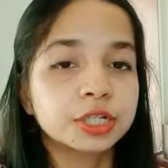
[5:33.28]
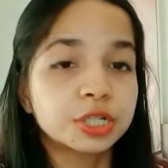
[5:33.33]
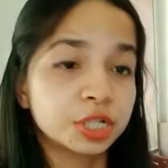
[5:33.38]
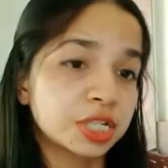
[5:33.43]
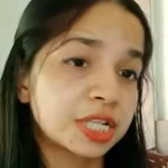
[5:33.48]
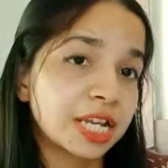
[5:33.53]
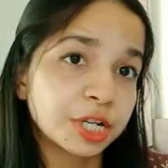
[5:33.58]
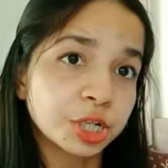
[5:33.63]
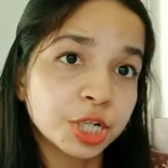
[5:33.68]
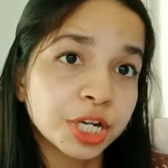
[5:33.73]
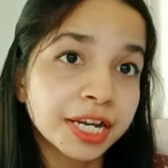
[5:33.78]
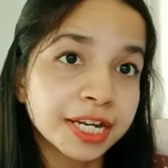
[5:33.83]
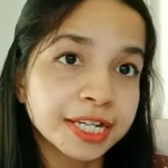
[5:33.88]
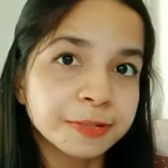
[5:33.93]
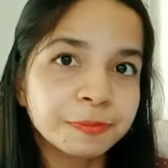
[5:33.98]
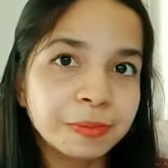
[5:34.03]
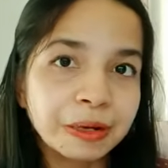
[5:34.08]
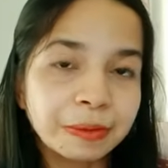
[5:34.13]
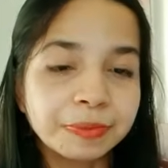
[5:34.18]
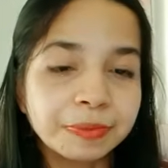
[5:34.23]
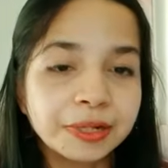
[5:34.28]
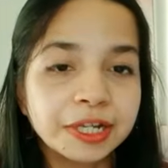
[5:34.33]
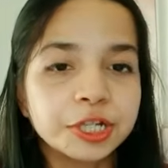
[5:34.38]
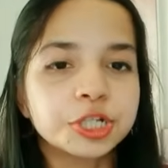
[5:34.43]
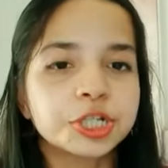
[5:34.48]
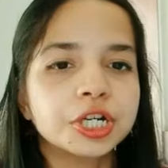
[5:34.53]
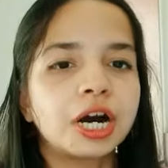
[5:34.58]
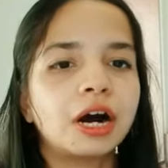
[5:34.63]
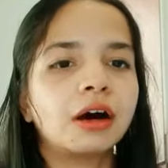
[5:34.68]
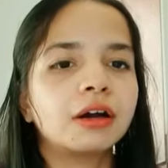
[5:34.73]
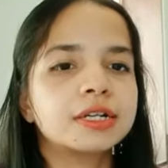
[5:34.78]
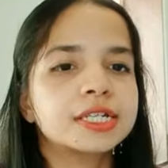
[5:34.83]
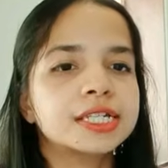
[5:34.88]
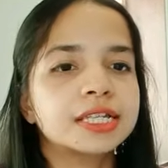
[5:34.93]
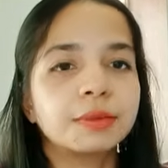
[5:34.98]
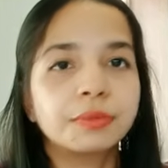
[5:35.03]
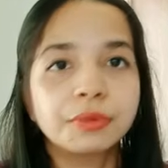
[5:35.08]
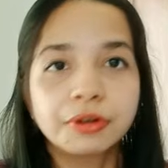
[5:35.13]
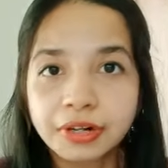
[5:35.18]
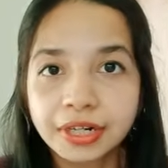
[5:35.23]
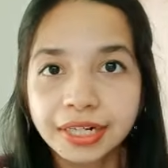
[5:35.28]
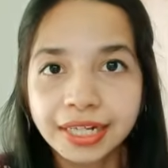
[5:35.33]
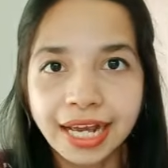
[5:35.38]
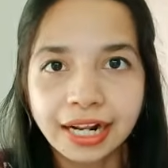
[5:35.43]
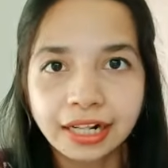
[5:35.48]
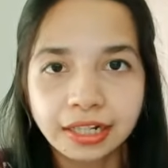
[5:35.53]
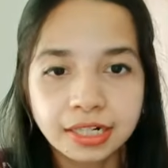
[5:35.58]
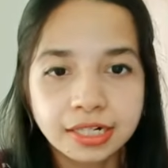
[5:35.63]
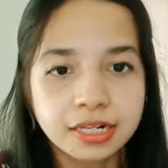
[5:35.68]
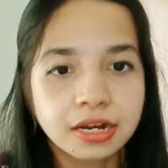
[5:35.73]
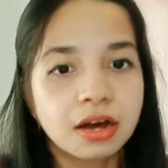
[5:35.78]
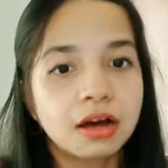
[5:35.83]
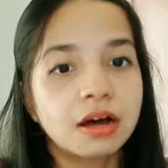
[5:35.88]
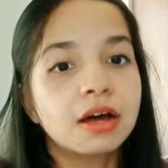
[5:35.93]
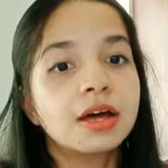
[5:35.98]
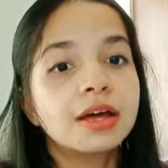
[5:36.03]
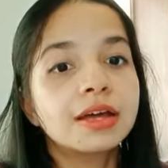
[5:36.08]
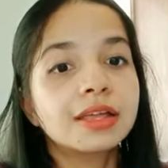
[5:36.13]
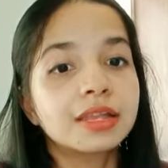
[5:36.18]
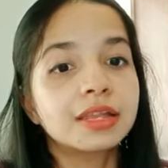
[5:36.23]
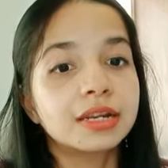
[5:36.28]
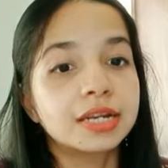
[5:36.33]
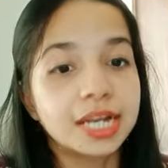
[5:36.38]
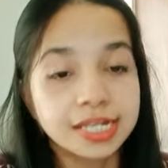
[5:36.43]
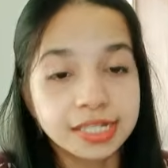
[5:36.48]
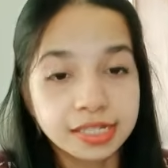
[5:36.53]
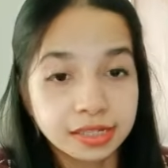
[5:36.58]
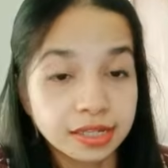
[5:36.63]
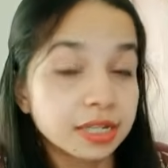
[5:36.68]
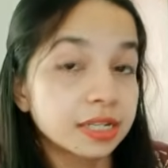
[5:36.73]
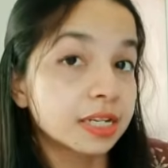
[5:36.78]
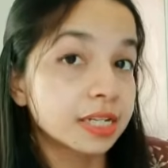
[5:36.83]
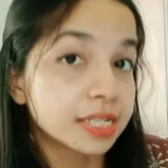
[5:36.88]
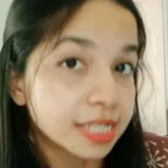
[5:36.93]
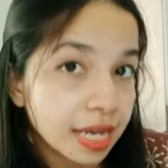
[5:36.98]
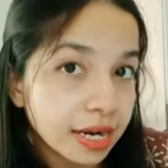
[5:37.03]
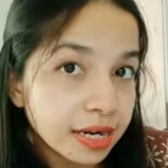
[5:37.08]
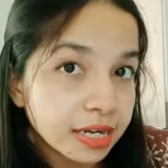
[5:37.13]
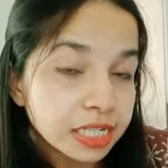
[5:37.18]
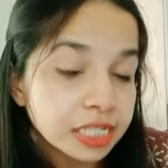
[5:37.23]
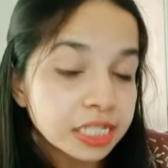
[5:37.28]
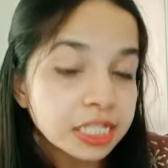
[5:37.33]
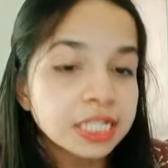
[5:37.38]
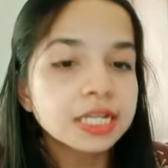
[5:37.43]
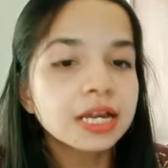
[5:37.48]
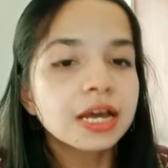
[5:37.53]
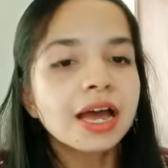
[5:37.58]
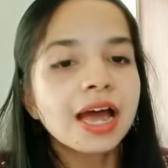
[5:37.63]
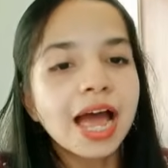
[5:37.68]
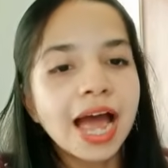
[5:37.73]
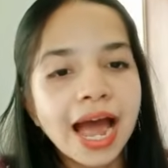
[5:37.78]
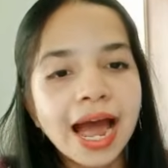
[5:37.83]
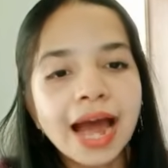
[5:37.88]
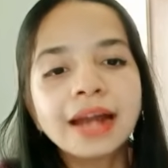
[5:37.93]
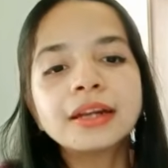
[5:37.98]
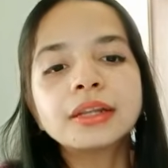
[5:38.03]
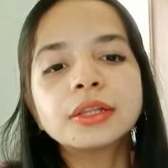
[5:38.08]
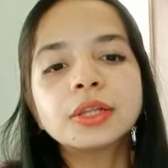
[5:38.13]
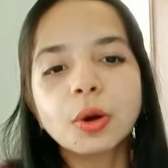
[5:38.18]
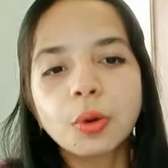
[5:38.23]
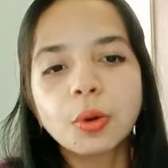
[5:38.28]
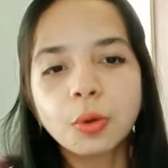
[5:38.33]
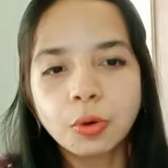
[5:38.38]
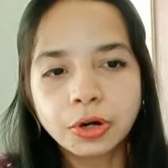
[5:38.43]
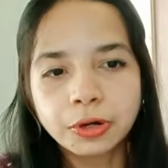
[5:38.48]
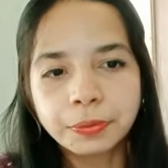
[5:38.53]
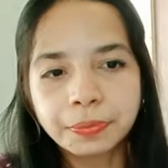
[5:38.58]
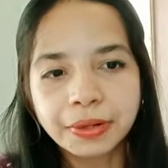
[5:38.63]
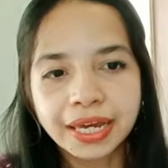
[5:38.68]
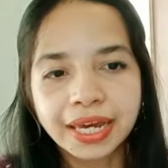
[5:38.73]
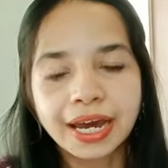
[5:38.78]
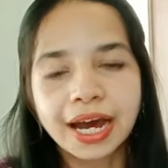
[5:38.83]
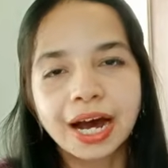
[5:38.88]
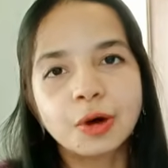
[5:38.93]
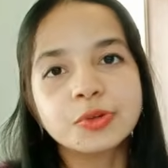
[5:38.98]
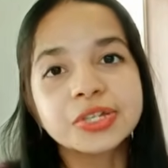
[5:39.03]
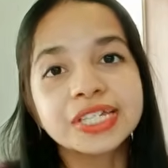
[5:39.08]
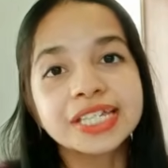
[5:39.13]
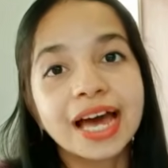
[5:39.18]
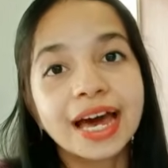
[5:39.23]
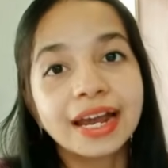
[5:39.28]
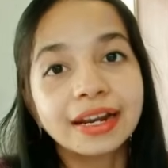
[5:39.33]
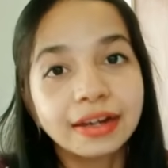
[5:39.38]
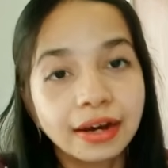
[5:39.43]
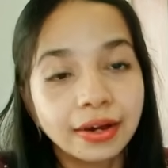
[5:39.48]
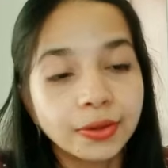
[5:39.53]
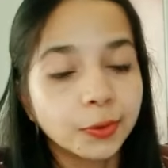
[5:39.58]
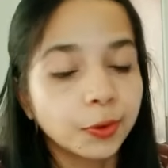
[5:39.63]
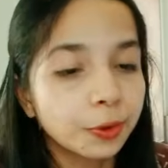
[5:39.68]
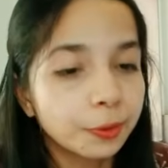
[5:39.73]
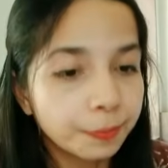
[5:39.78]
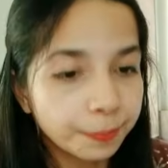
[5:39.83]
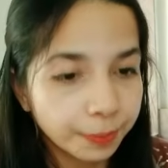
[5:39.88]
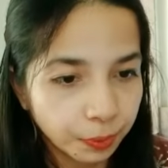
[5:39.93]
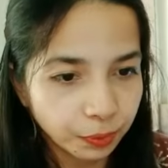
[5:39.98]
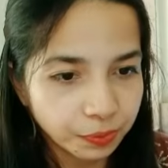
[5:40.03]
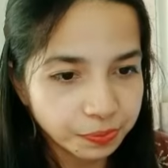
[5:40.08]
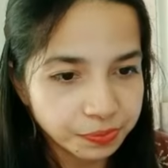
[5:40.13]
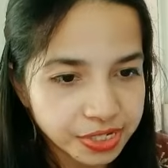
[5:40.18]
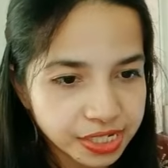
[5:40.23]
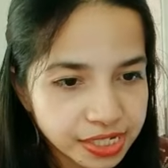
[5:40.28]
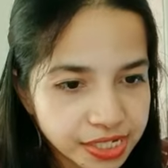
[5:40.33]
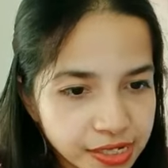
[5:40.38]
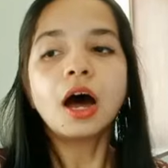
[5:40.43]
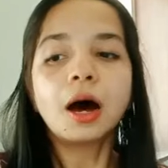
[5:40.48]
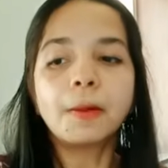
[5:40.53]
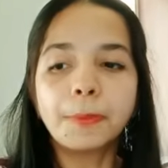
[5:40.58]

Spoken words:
that she has published are Summer in Calcutta, The Descendants, and The Old Playhouse, and other poems.